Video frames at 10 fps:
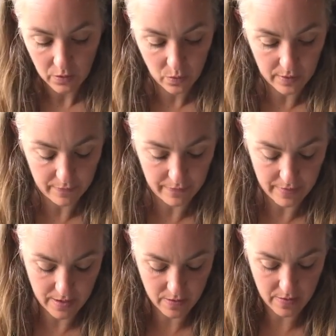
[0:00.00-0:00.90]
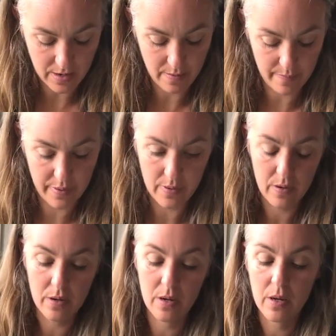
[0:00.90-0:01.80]
quite far
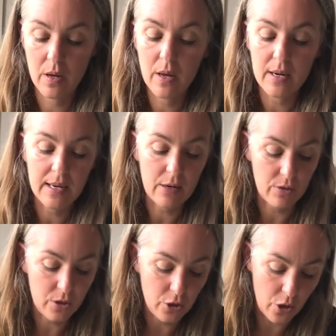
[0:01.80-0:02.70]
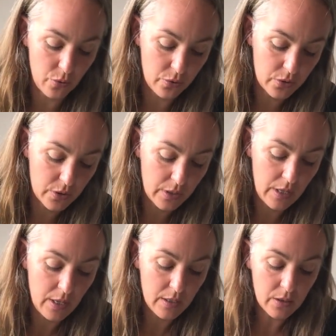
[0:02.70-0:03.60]
up near his nose.
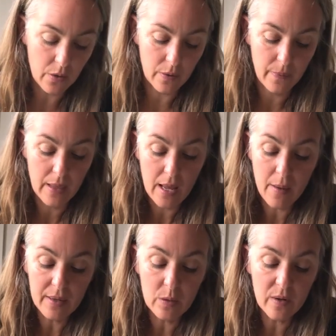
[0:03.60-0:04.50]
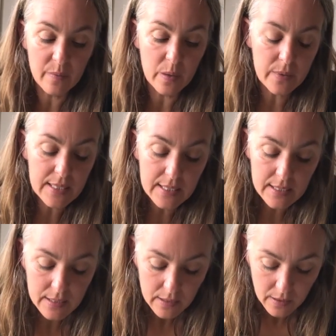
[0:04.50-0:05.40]
So, getting one of my
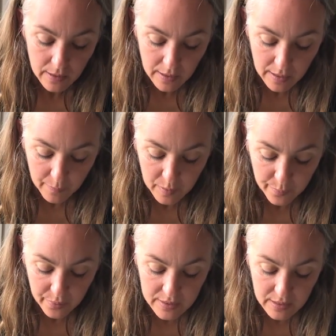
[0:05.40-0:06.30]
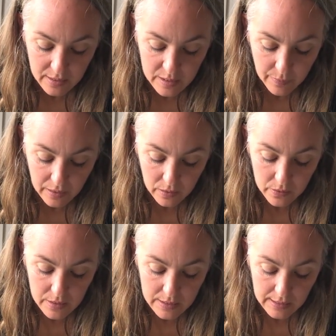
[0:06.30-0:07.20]
whiskers, I'm going to press it into my
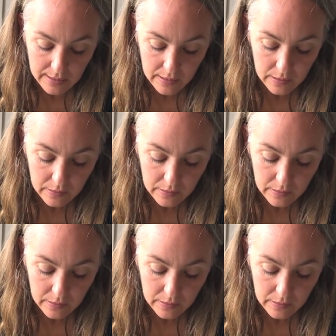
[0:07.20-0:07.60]
glue stick